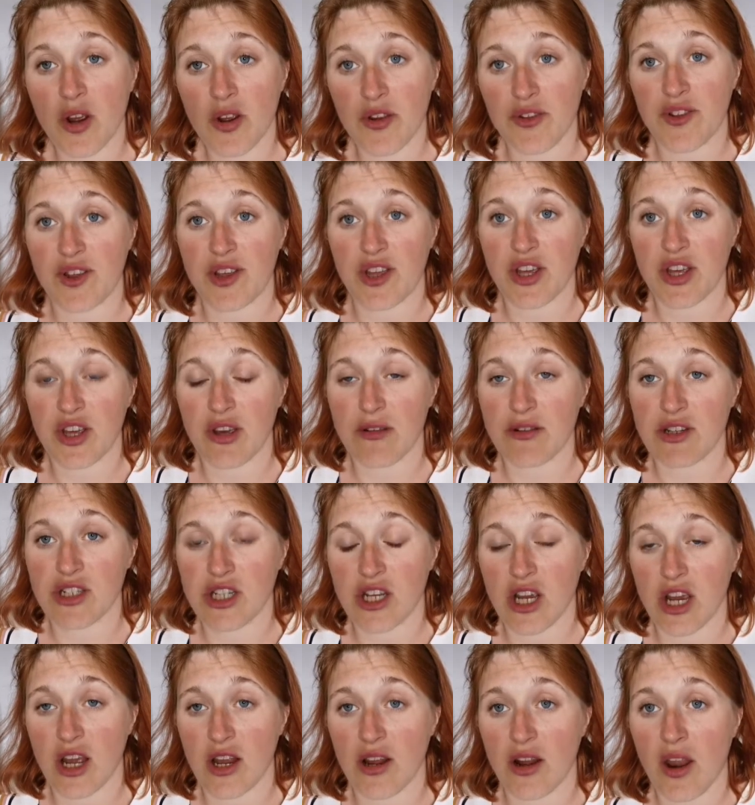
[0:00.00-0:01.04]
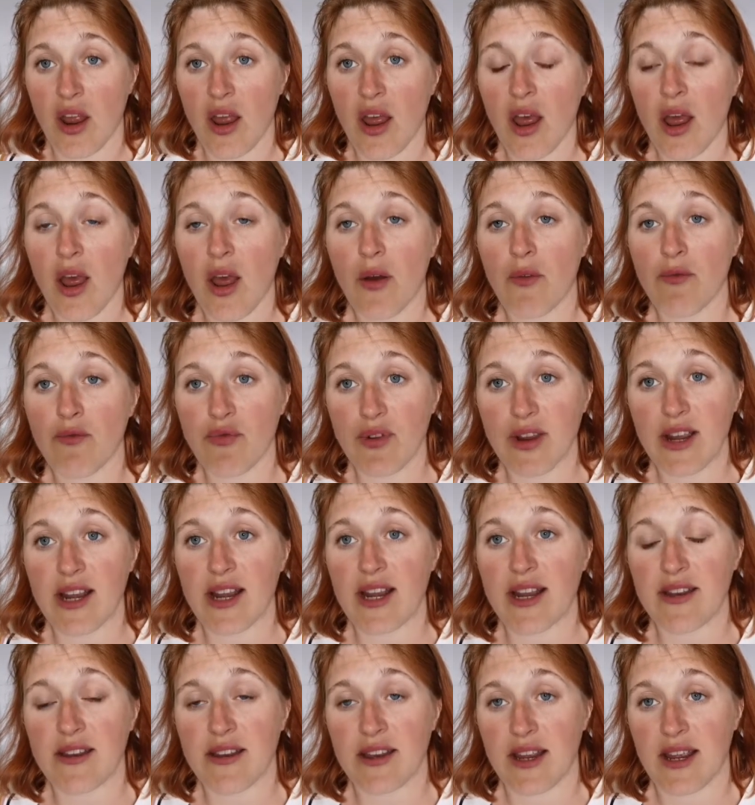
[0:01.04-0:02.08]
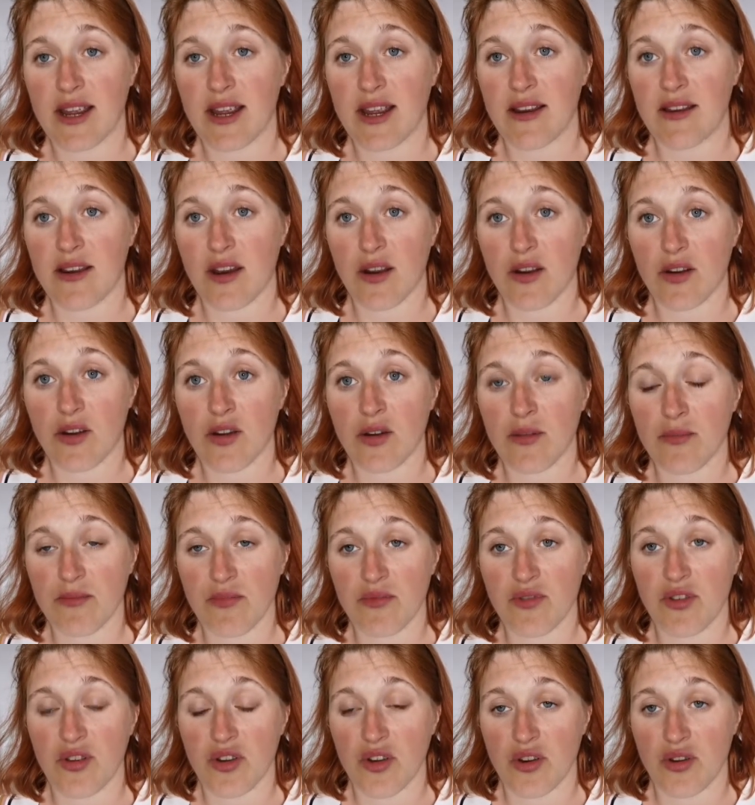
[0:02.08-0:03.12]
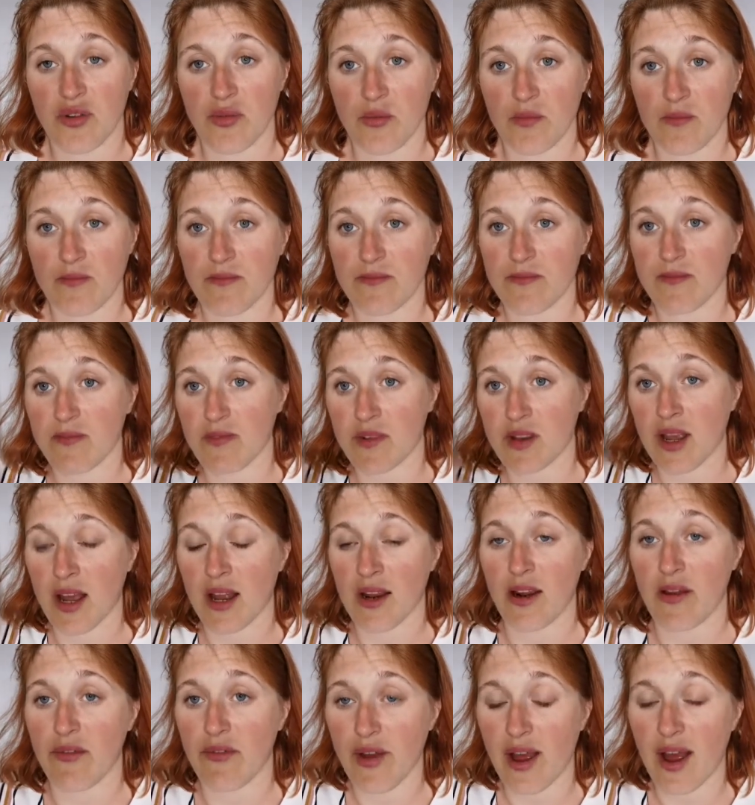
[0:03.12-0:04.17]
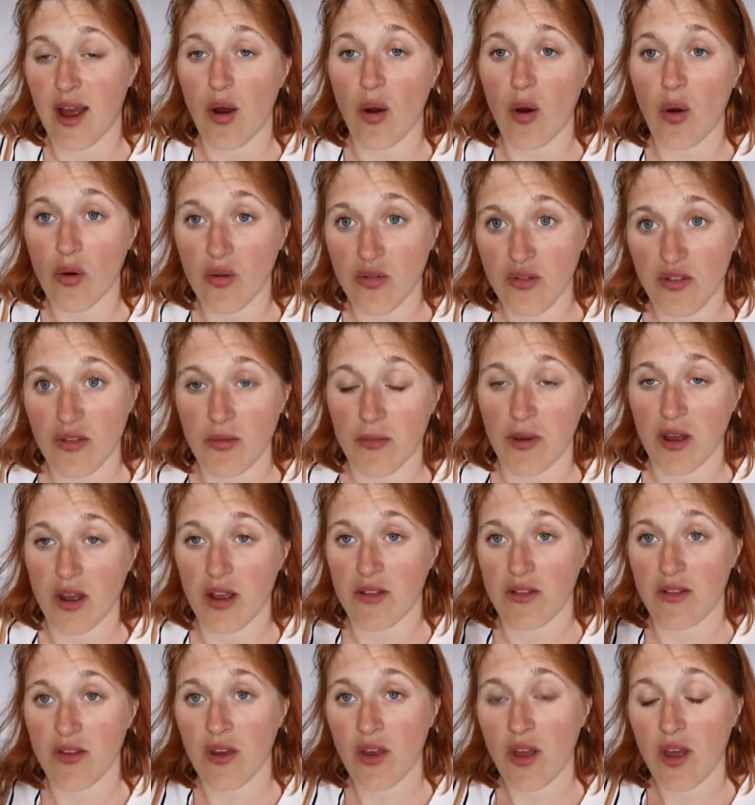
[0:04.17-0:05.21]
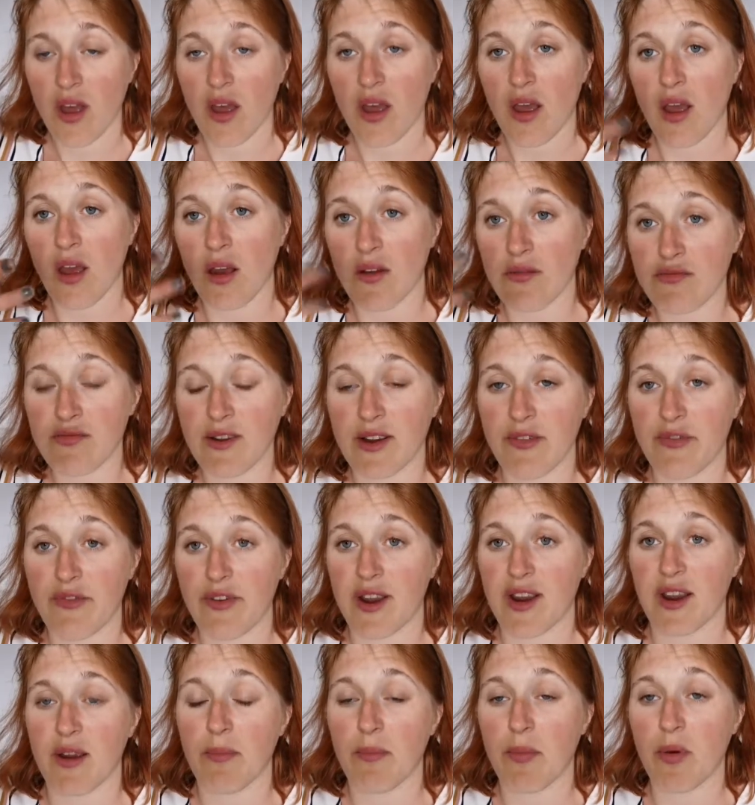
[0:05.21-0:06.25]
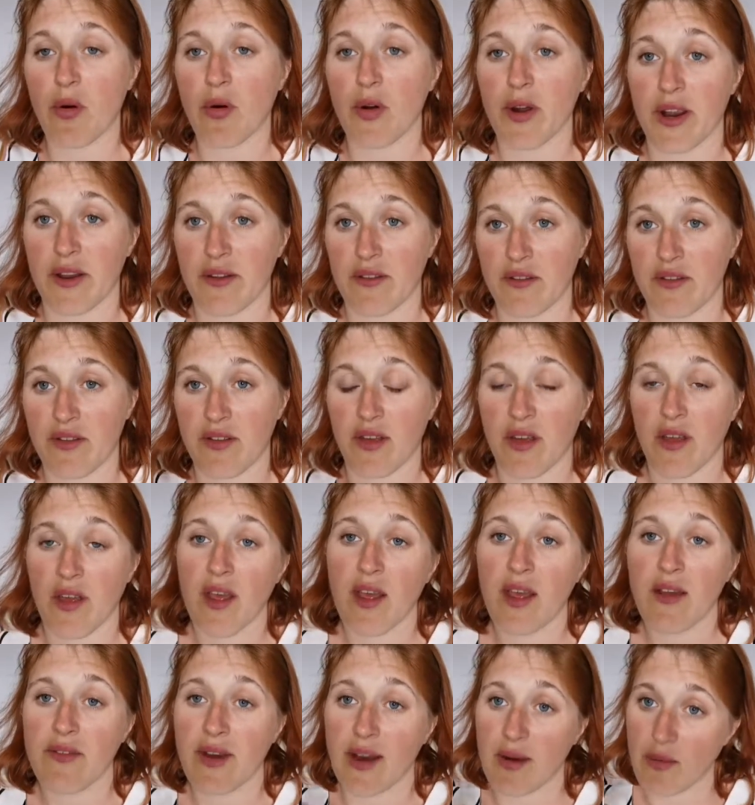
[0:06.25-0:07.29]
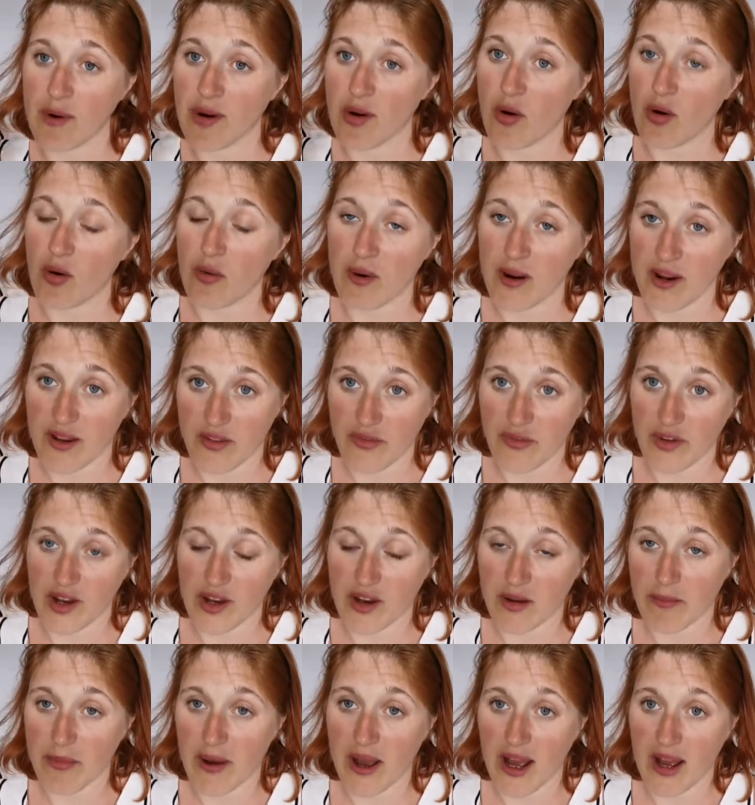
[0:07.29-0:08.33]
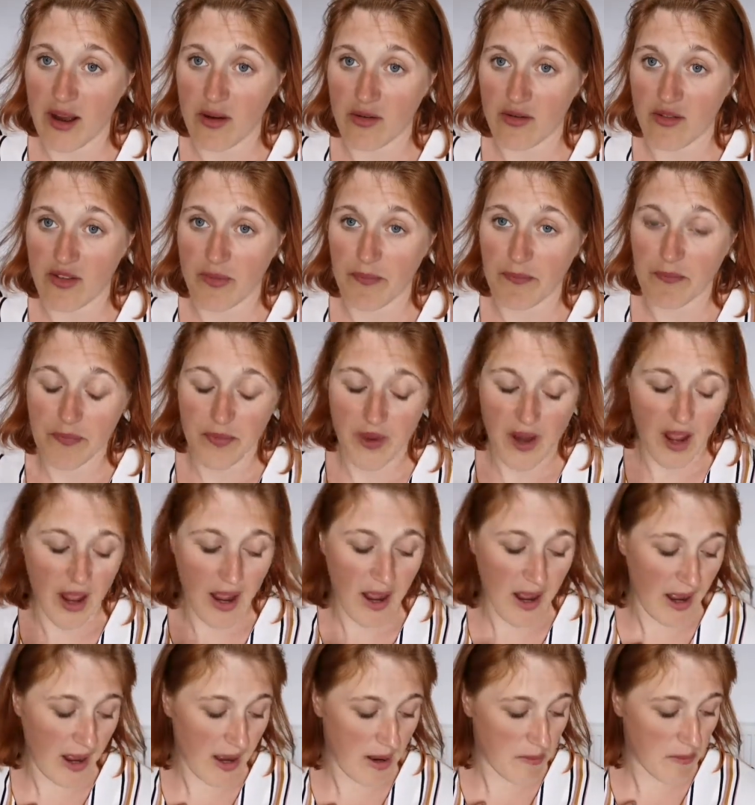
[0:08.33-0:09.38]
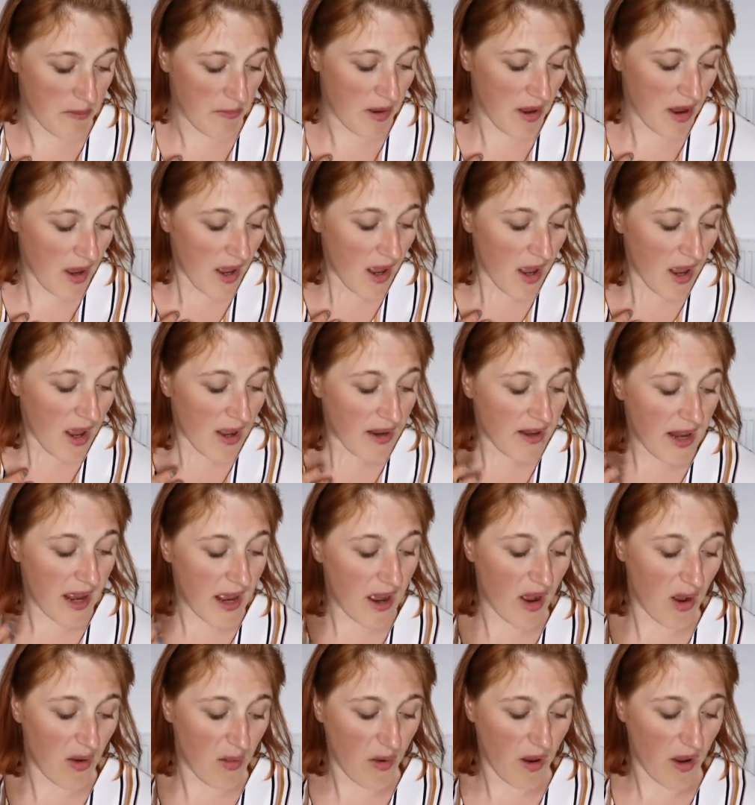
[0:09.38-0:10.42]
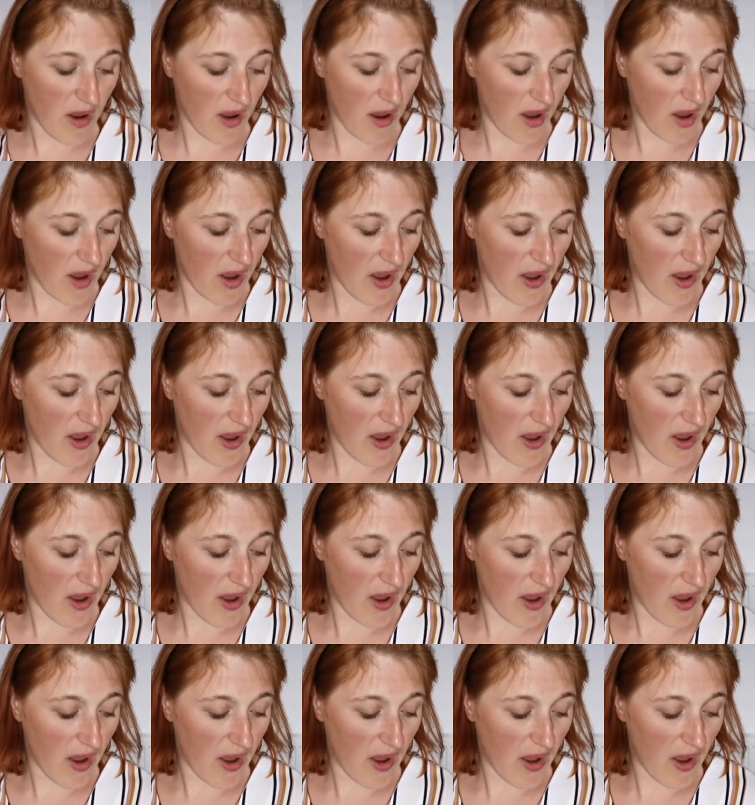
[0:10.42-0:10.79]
persecution really did come to kind of that ultimate horrific point that we always think about. Now,